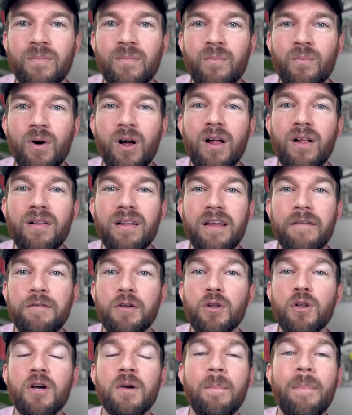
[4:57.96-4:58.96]
Well, if
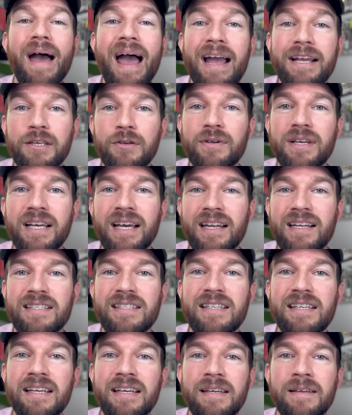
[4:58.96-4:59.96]
you look back, you can kind of
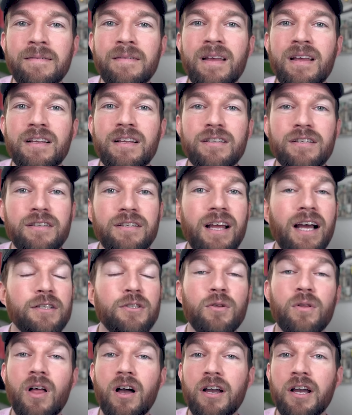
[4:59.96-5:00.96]
see not
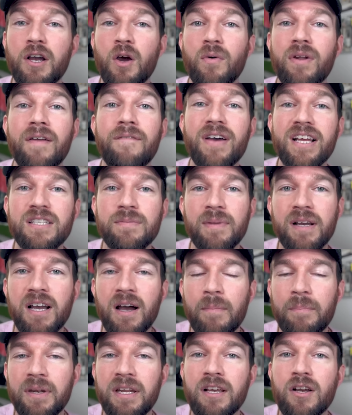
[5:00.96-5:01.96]
too long ago, an investment company